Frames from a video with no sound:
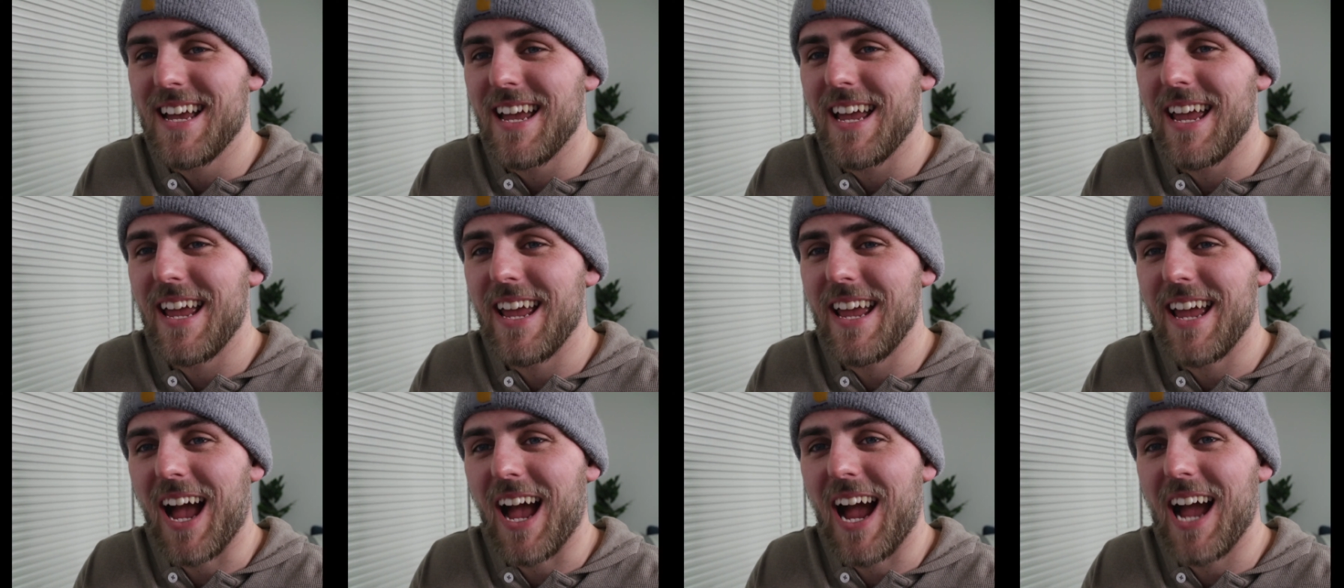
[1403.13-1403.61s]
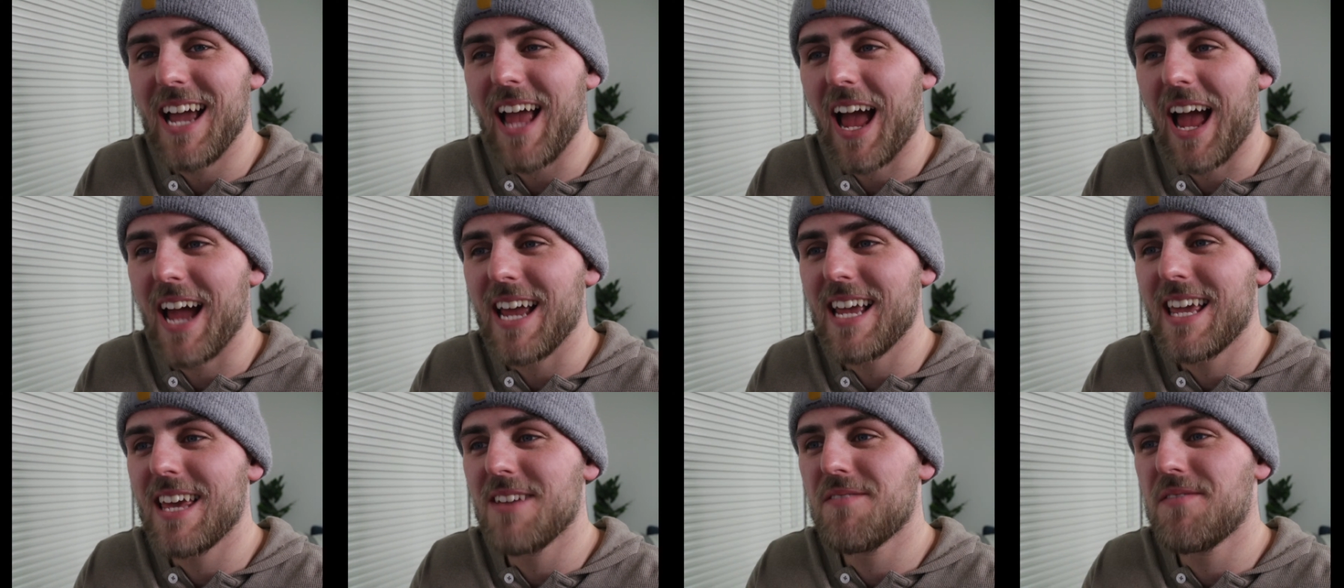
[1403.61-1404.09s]
I
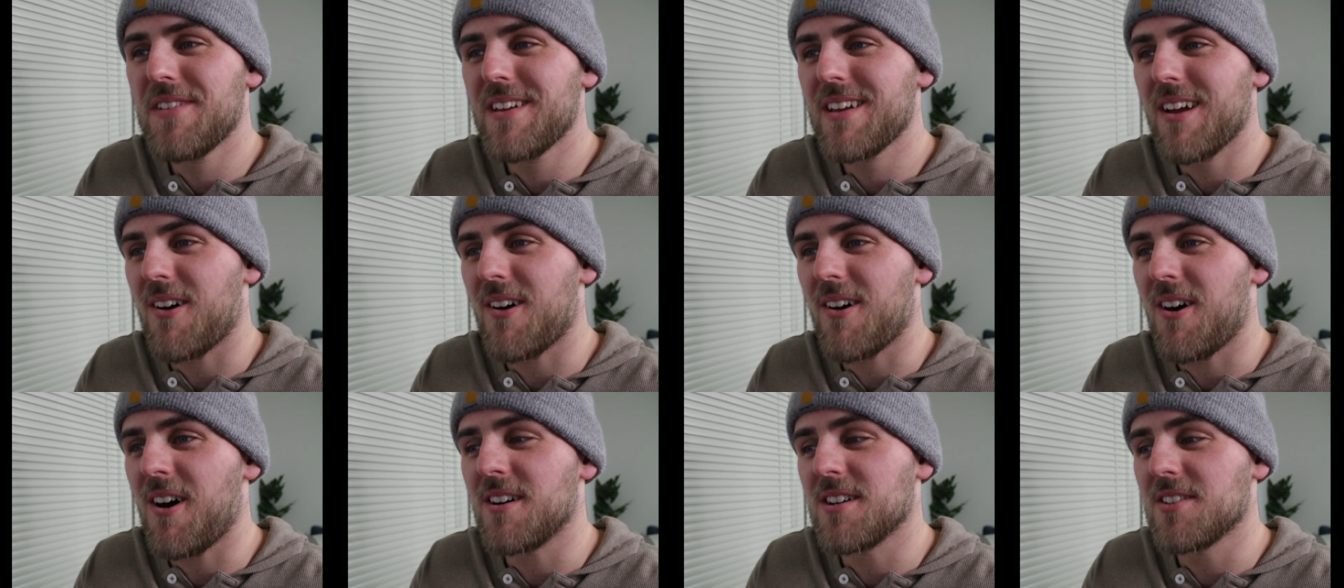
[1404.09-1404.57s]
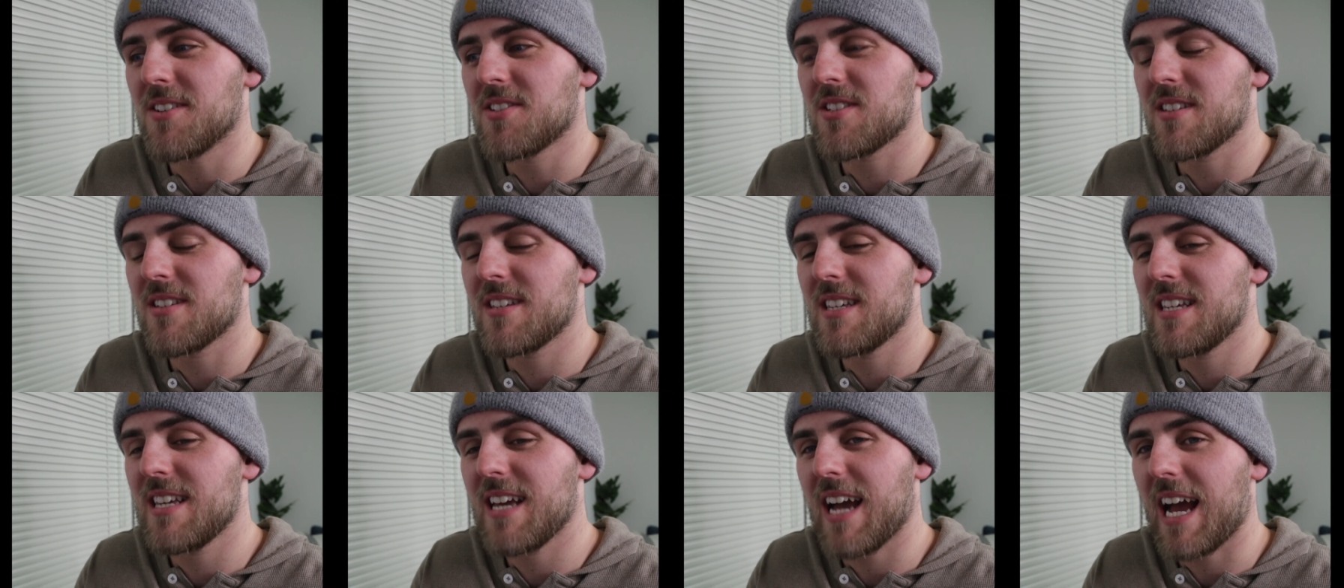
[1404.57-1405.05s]
give it,
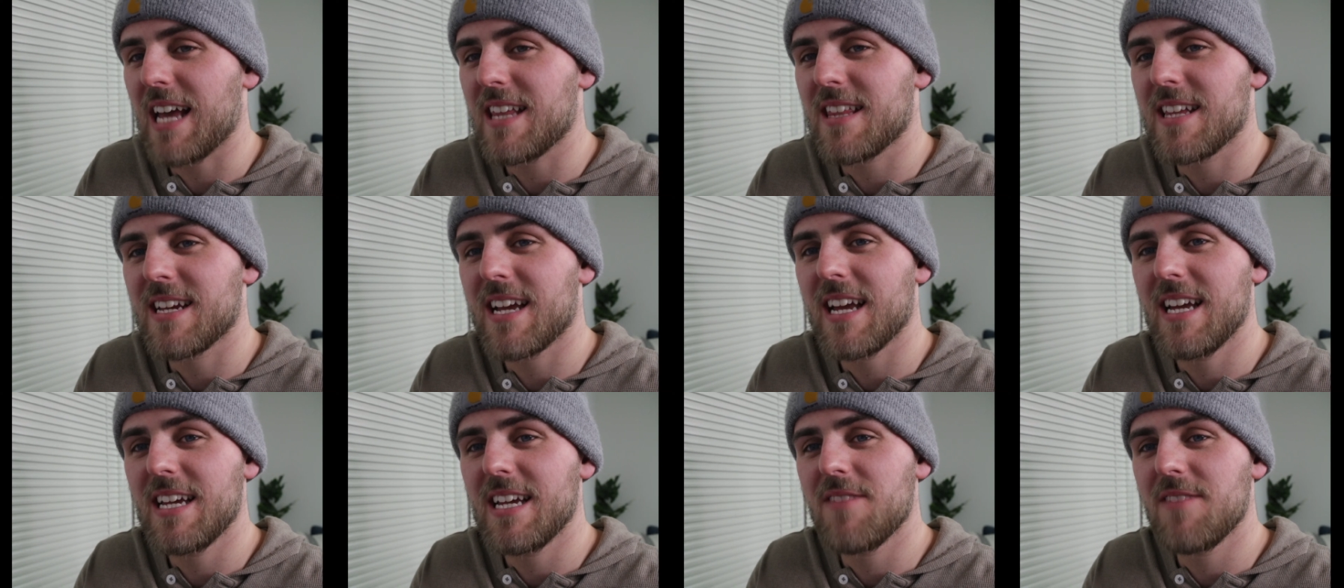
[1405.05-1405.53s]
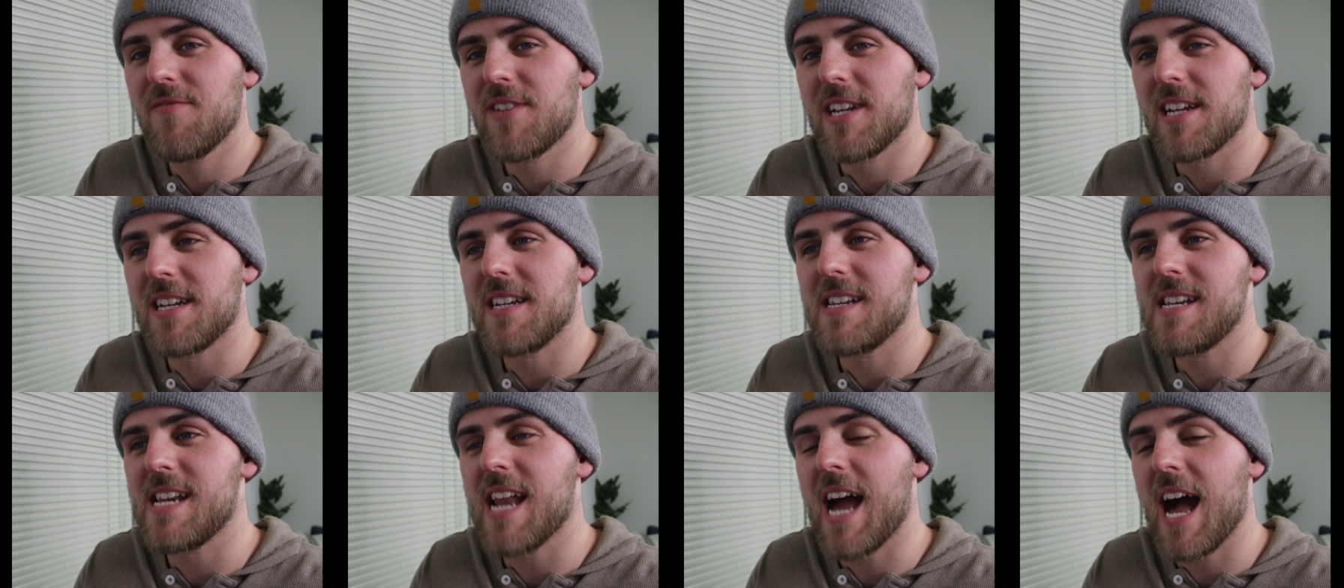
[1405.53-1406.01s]
honestly, I think I give it a
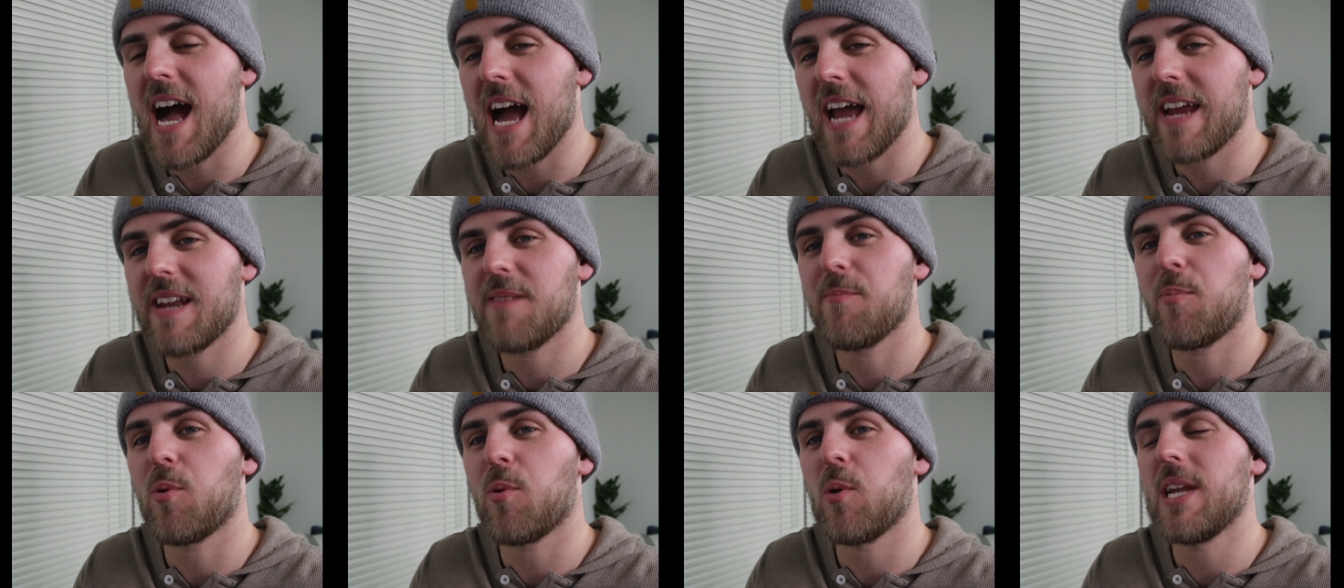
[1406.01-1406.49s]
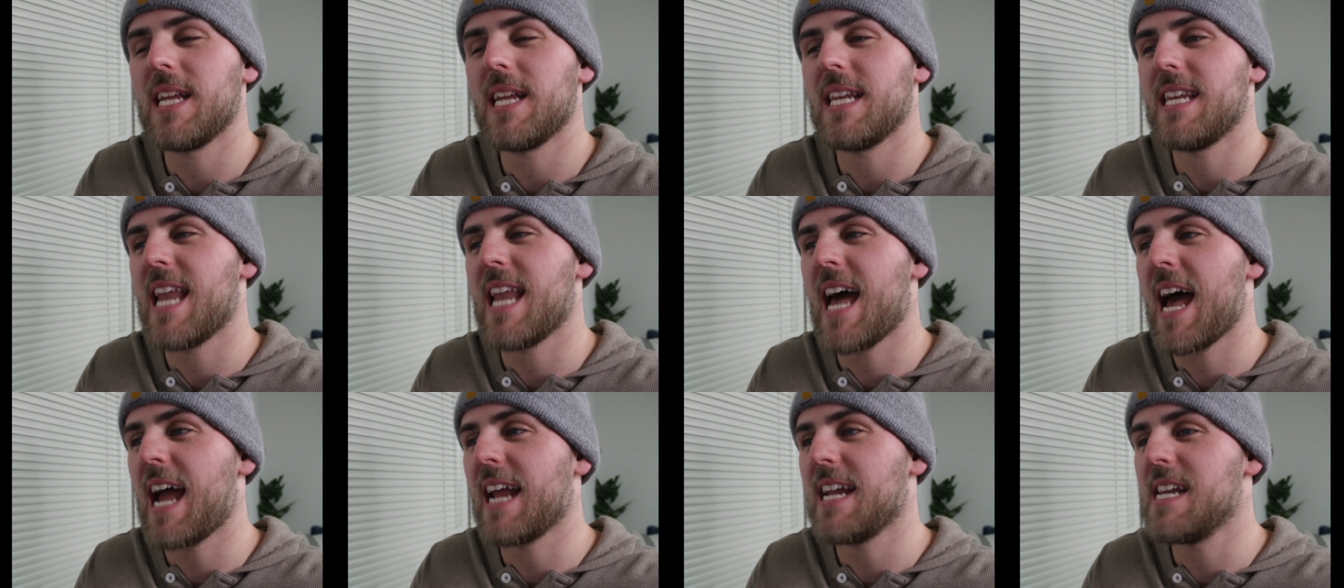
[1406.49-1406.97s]

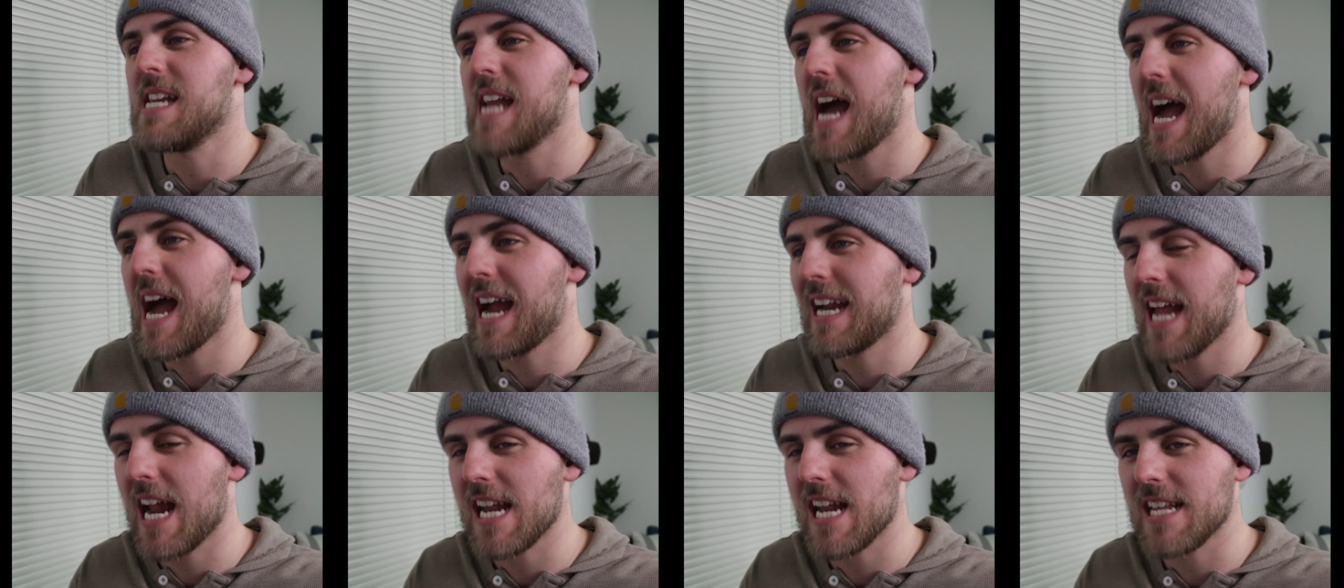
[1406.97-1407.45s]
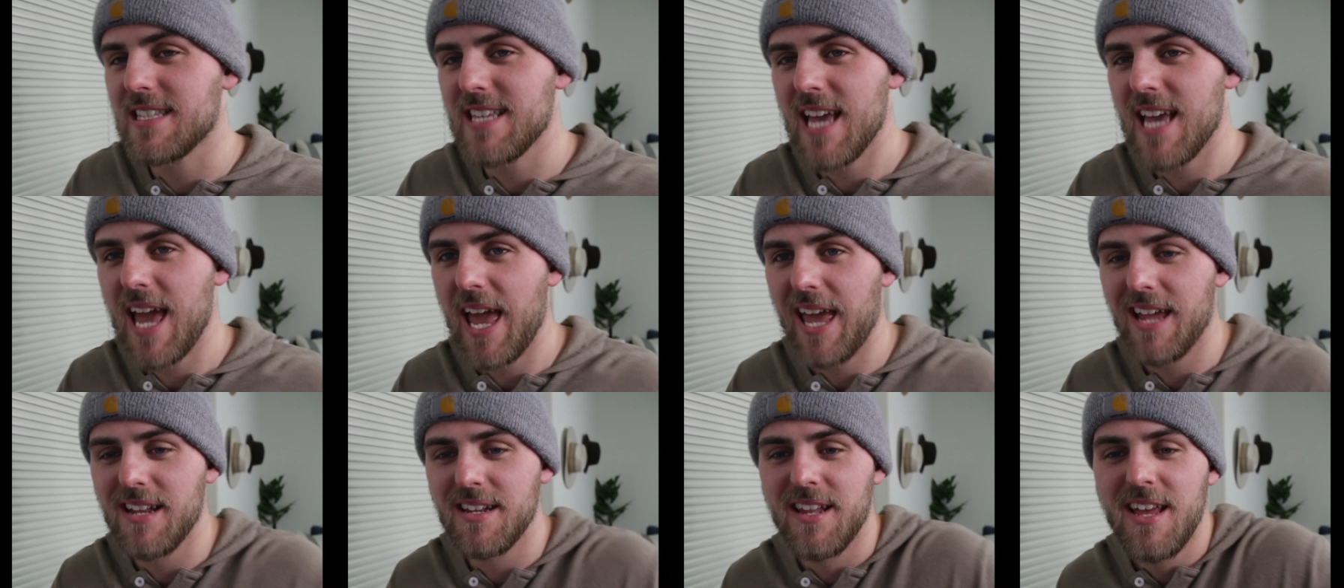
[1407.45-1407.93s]
9.99 out of
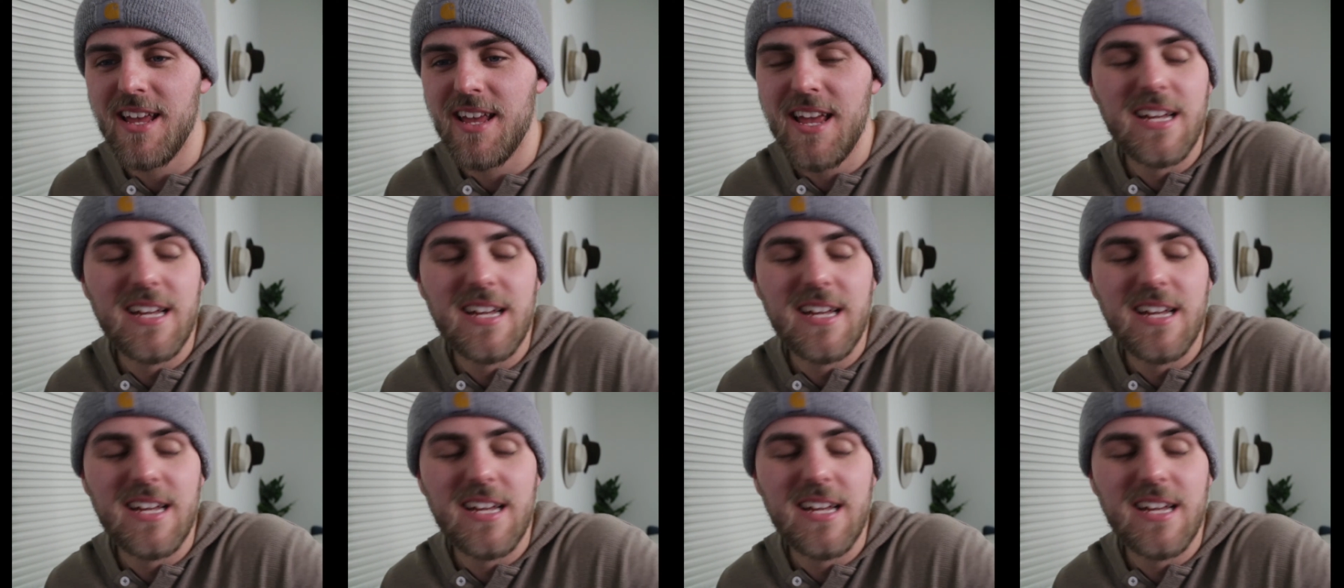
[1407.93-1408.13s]
10.